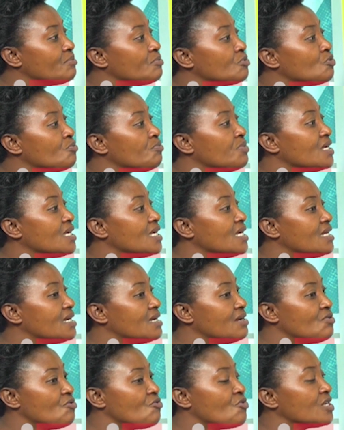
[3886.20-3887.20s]
them to
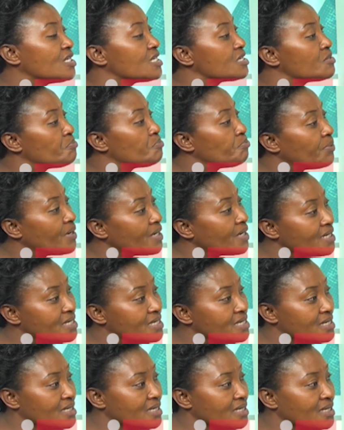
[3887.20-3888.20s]
begin
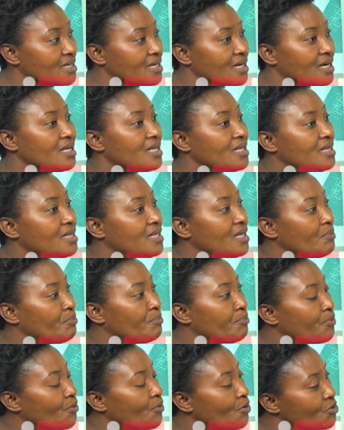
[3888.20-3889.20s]
respecting
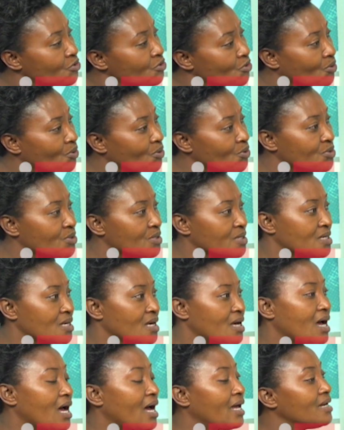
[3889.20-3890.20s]
the
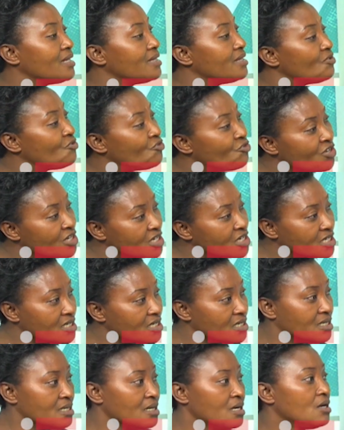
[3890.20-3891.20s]
protocols and the
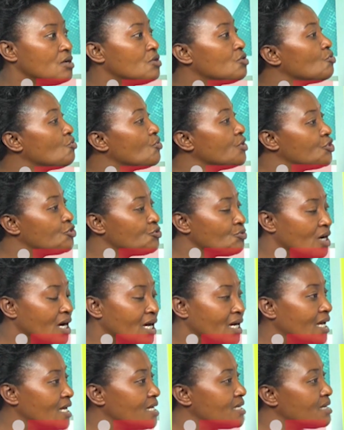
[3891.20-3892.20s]
treaties to which
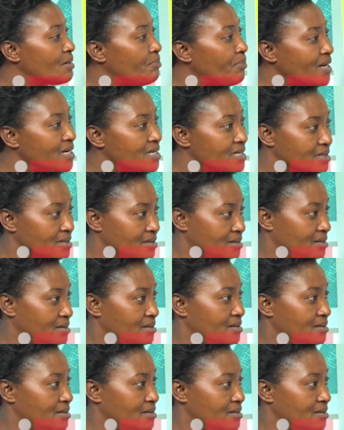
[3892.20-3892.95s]
Uganda is a party?